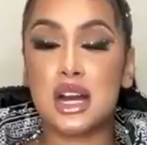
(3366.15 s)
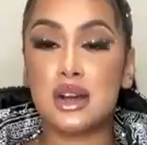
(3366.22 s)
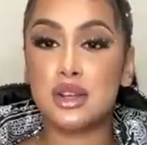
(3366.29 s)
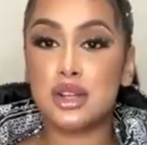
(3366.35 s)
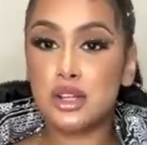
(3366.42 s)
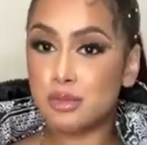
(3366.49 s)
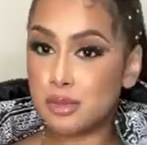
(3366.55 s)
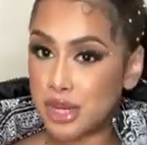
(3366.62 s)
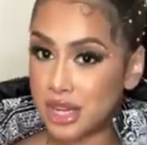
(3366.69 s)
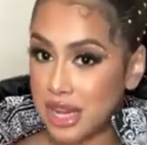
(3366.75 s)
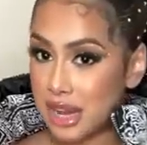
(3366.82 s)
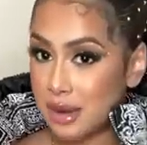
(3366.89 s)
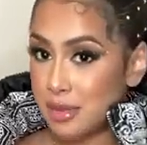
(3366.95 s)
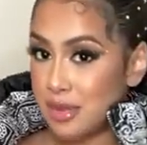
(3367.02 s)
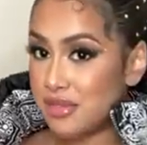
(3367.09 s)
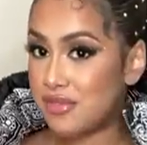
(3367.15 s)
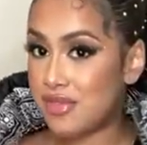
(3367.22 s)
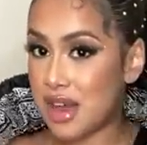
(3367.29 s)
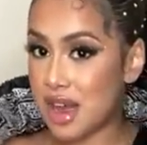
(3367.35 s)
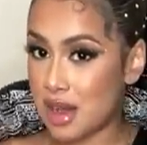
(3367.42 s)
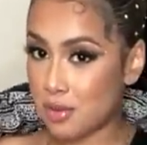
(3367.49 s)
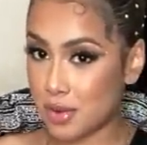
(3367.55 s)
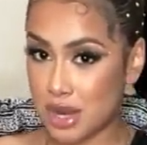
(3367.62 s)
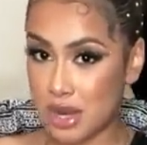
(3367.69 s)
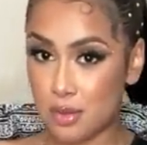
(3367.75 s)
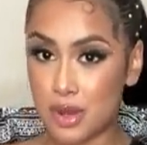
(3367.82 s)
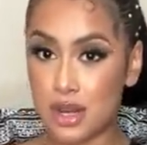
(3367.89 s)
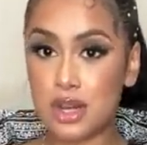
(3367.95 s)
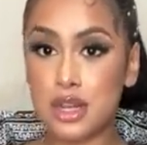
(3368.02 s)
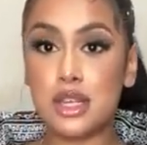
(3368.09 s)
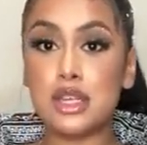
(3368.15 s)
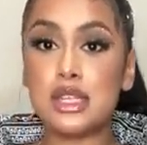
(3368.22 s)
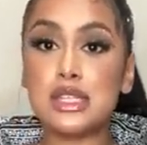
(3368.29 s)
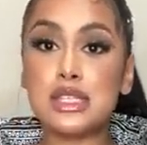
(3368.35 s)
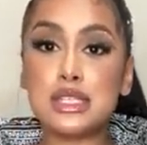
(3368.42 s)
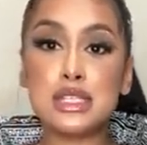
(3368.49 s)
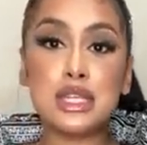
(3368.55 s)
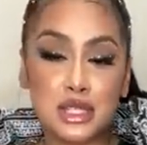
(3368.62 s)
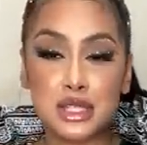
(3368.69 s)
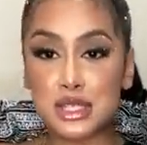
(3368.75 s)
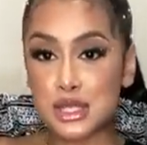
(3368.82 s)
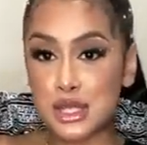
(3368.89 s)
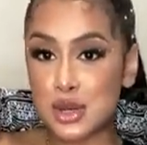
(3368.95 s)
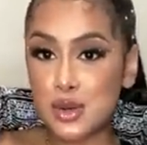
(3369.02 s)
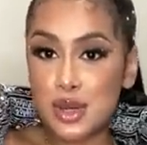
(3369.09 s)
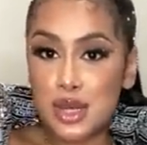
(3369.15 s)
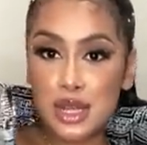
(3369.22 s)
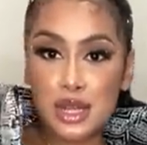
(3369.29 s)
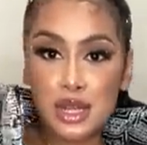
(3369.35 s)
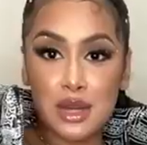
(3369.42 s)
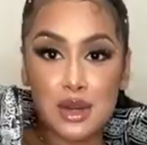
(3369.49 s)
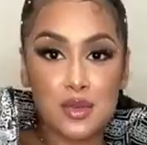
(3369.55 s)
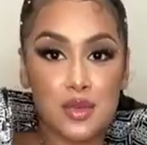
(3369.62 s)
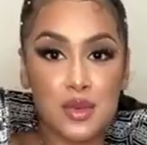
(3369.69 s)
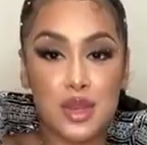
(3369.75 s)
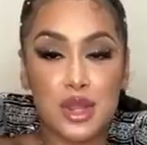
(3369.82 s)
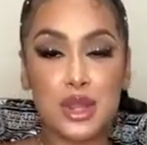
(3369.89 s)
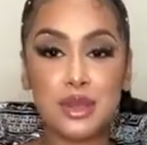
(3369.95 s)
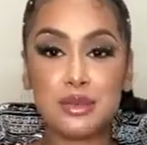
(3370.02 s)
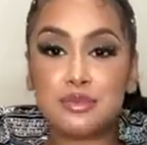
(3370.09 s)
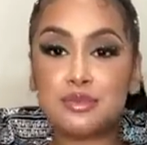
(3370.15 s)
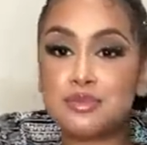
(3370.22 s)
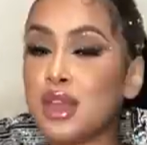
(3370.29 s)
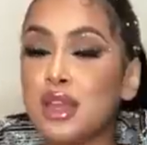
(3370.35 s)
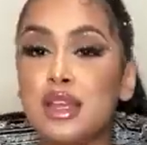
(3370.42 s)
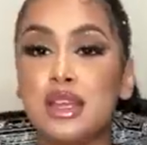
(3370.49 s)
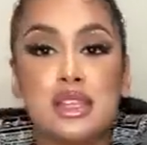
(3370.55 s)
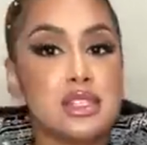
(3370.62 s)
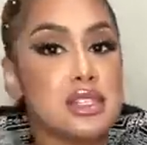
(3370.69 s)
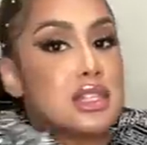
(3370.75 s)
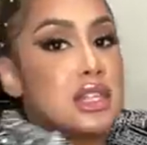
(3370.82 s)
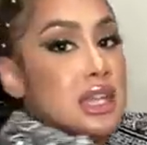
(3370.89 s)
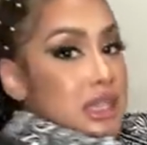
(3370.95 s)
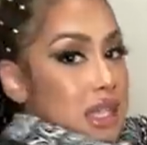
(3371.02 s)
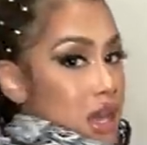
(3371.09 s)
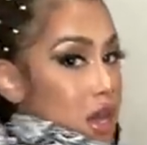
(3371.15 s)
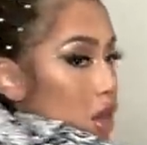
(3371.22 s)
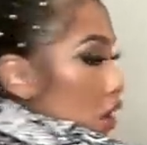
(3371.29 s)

don't know, but it gotta be fire when I wear this. So in love with it. It's like that